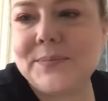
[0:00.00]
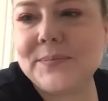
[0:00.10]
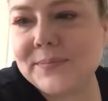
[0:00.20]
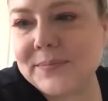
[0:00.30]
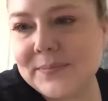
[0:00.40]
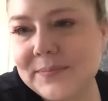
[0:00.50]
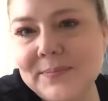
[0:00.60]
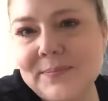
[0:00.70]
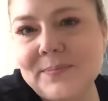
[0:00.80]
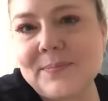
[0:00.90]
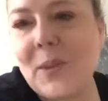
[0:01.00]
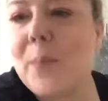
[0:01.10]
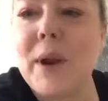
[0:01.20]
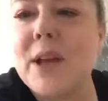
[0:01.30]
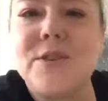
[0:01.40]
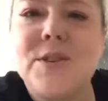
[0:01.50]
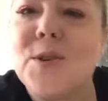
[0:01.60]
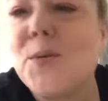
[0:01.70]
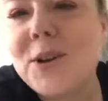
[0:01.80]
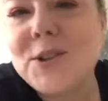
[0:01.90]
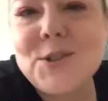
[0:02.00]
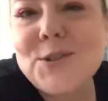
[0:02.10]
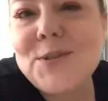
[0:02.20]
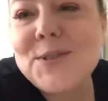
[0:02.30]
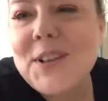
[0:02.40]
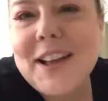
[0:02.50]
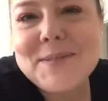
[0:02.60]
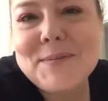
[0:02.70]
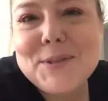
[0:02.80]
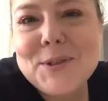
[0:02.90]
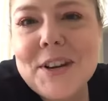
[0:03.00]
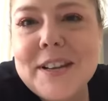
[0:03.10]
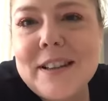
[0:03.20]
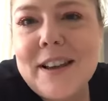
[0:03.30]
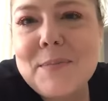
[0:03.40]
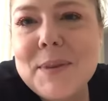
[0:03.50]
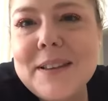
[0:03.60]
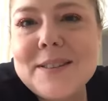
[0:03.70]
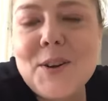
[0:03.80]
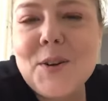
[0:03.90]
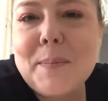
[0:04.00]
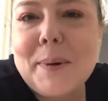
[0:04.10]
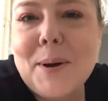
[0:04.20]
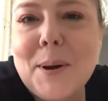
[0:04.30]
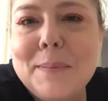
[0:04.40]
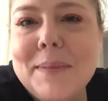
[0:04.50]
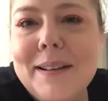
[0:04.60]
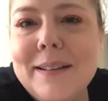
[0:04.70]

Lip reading: But I still watch you do this class, Miss Teresa, because you're the bomb.